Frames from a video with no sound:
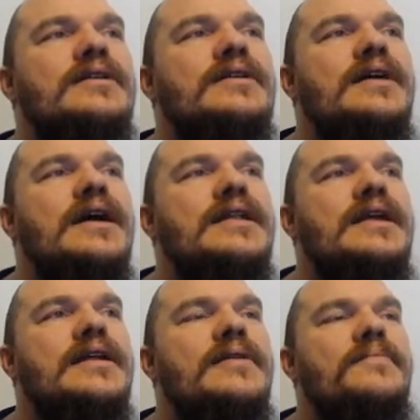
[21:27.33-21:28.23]
And
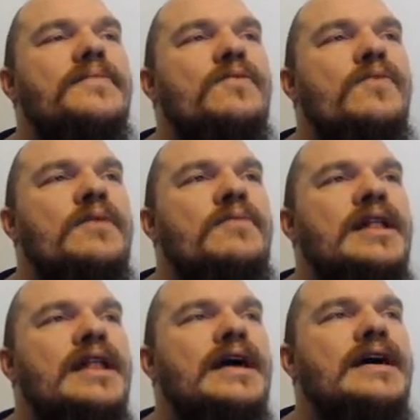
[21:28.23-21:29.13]
then when we
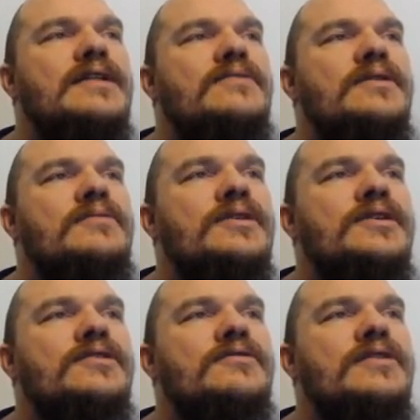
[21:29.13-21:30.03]
land, we'll want
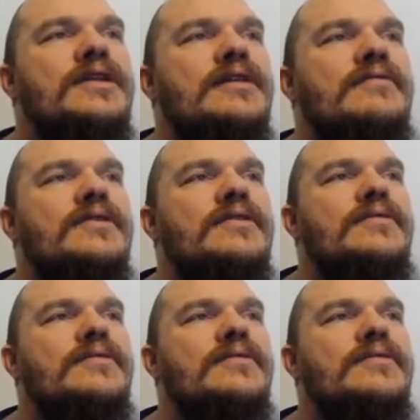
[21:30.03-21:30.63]
to do another.